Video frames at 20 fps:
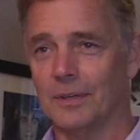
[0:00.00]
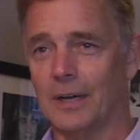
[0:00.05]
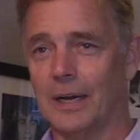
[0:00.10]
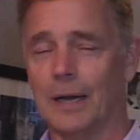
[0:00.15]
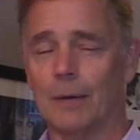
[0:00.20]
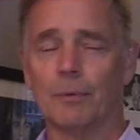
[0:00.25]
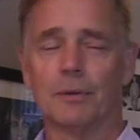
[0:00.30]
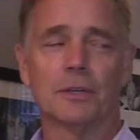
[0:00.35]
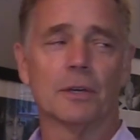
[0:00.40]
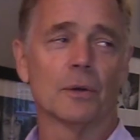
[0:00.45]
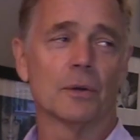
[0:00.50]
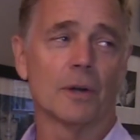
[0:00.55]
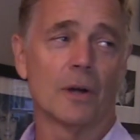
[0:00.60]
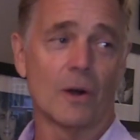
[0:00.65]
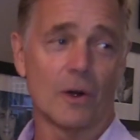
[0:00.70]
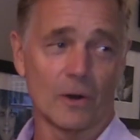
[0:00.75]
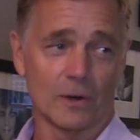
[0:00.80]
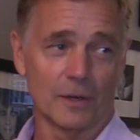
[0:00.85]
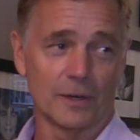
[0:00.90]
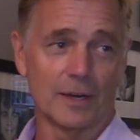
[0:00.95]
I would go to
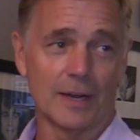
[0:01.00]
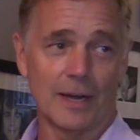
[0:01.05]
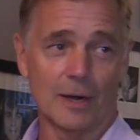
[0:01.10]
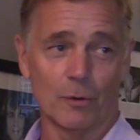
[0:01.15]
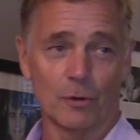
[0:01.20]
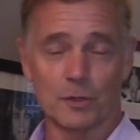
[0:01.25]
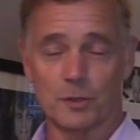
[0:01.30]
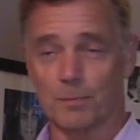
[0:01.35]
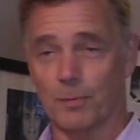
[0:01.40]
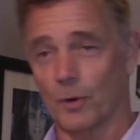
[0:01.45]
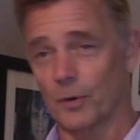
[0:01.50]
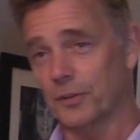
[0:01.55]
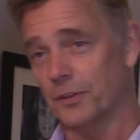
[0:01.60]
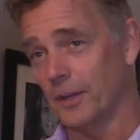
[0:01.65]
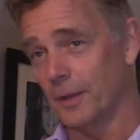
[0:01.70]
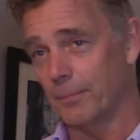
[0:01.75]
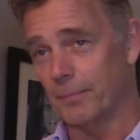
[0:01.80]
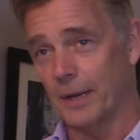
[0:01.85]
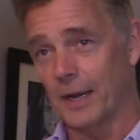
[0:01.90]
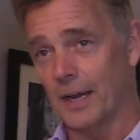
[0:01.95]
Harlan Howard's
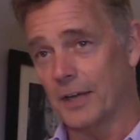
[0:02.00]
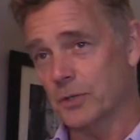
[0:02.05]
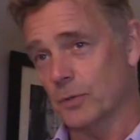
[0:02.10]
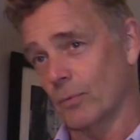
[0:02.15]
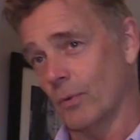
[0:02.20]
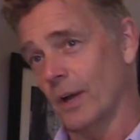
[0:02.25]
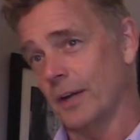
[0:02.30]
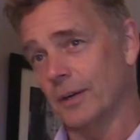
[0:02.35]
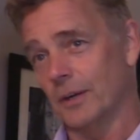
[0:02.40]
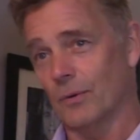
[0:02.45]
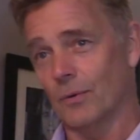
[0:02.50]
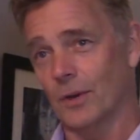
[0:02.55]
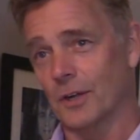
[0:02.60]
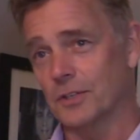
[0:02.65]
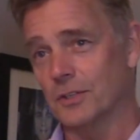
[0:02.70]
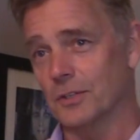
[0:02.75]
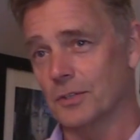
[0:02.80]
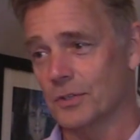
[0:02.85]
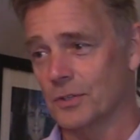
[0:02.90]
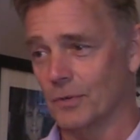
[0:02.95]
birthday bash right
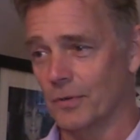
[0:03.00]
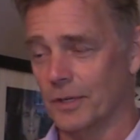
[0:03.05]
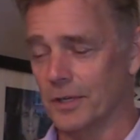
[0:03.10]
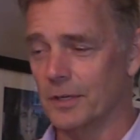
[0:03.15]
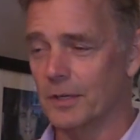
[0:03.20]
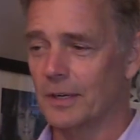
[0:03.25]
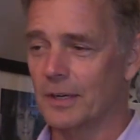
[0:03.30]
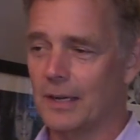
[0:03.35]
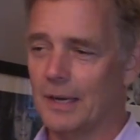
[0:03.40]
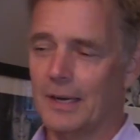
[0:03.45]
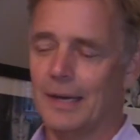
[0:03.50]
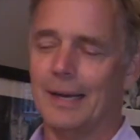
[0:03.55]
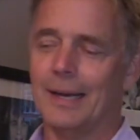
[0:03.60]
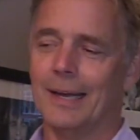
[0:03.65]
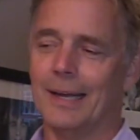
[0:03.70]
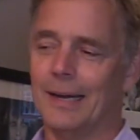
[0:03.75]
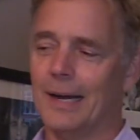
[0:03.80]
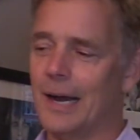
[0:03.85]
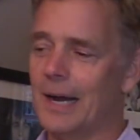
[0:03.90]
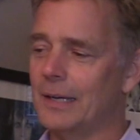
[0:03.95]
across the street.
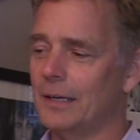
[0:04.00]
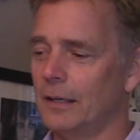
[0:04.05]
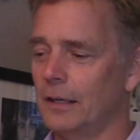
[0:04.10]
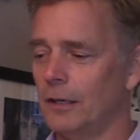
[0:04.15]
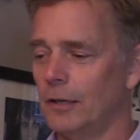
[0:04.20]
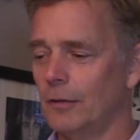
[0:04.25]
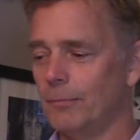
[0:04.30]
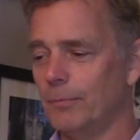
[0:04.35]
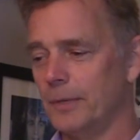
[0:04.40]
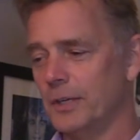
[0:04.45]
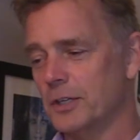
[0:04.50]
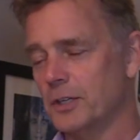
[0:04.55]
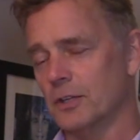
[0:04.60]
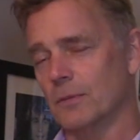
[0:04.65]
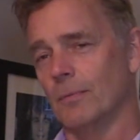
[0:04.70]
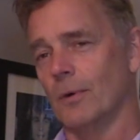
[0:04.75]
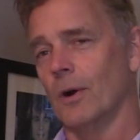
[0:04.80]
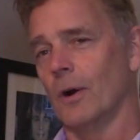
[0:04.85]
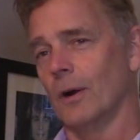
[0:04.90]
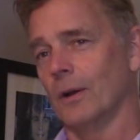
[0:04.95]
And I love me
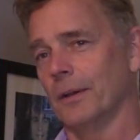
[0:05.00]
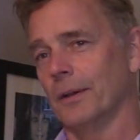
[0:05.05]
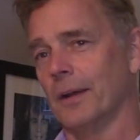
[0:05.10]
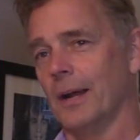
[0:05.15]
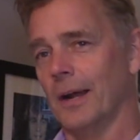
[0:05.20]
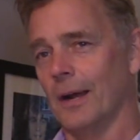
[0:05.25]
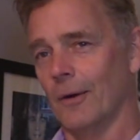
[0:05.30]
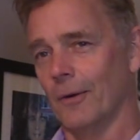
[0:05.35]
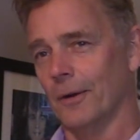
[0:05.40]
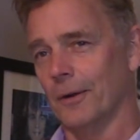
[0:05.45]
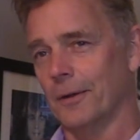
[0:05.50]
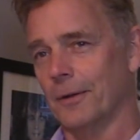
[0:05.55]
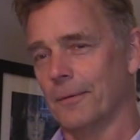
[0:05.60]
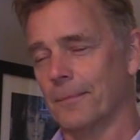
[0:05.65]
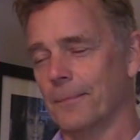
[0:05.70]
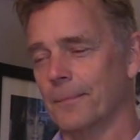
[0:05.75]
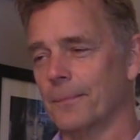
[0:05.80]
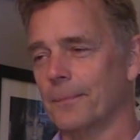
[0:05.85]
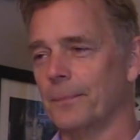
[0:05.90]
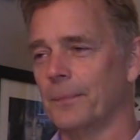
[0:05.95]
some Harlan Howard.
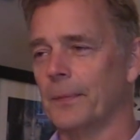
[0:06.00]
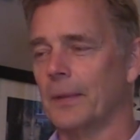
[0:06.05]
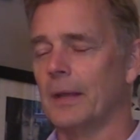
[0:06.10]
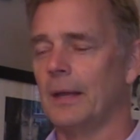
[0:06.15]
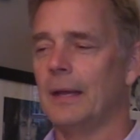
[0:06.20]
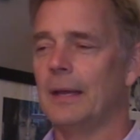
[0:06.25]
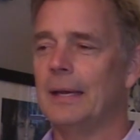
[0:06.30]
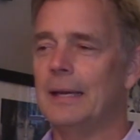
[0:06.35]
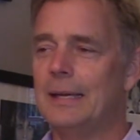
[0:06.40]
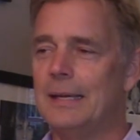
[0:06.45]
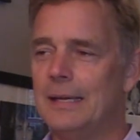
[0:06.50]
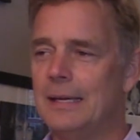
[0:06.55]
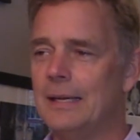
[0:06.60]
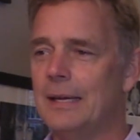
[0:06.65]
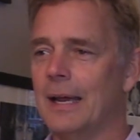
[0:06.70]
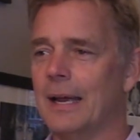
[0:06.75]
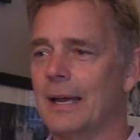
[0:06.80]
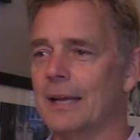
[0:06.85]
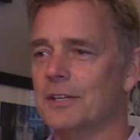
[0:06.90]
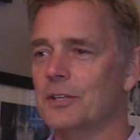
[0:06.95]
He
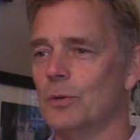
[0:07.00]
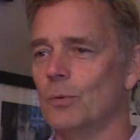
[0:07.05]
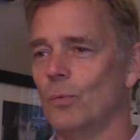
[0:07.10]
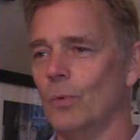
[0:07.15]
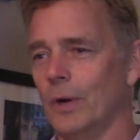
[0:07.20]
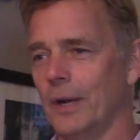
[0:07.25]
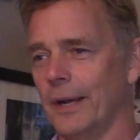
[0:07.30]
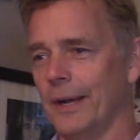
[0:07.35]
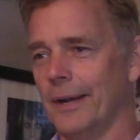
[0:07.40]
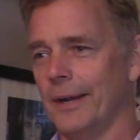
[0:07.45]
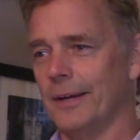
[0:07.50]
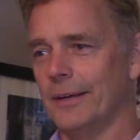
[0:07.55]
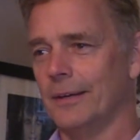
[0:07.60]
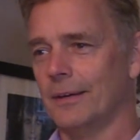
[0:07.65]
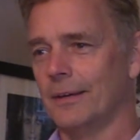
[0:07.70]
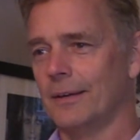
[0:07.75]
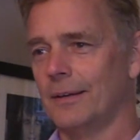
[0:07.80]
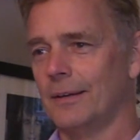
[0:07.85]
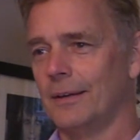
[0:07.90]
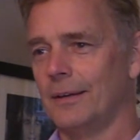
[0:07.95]
has a way
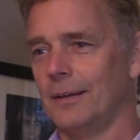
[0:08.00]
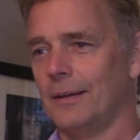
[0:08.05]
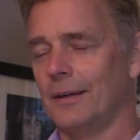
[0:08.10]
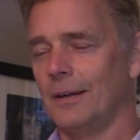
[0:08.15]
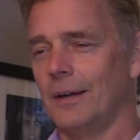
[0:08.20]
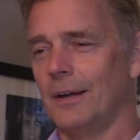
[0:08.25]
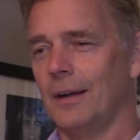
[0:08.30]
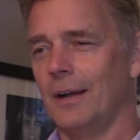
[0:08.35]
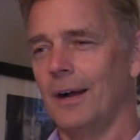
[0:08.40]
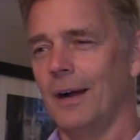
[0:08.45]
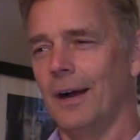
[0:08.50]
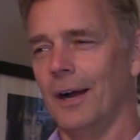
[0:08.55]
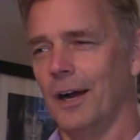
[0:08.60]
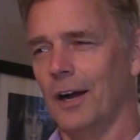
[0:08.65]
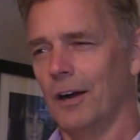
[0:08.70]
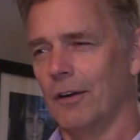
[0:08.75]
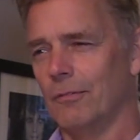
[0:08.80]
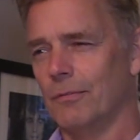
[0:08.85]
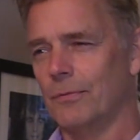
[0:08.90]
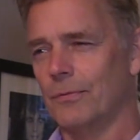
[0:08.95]

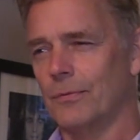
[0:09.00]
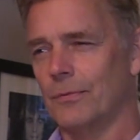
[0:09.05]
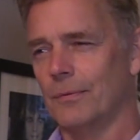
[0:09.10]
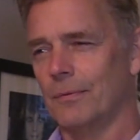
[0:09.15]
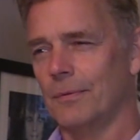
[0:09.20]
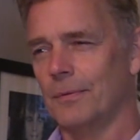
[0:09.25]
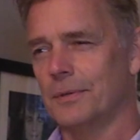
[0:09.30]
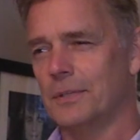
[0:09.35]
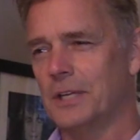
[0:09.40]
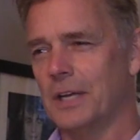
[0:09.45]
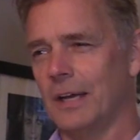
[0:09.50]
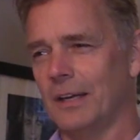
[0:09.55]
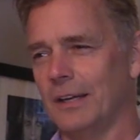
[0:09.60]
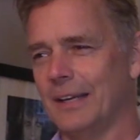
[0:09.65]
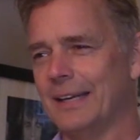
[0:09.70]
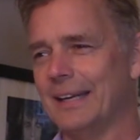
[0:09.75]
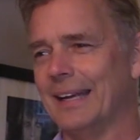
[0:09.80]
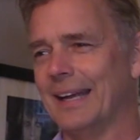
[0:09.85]
of telling